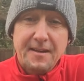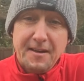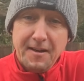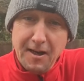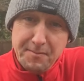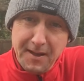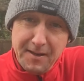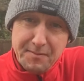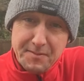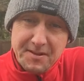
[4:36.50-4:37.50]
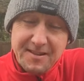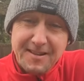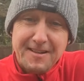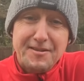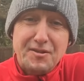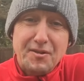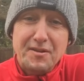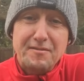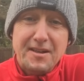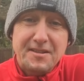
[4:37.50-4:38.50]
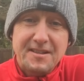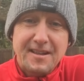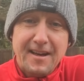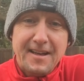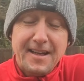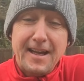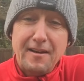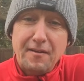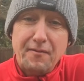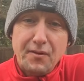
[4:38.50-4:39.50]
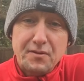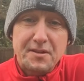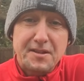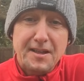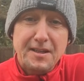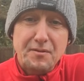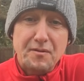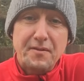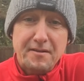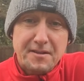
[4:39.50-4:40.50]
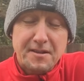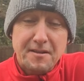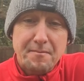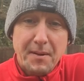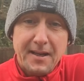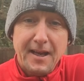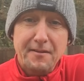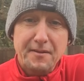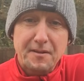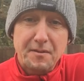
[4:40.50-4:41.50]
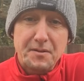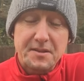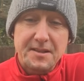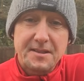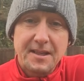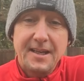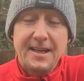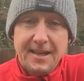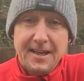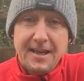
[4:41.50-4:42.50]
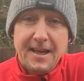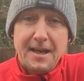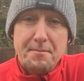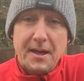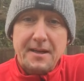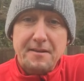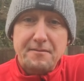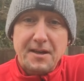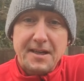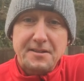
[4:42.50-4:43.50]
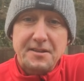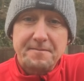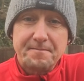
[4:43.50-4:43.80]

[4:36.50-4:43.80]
Hope that helps. Enjoy the rest of your day, and look forward to seeing you all very soon back out on the courses and back at the range.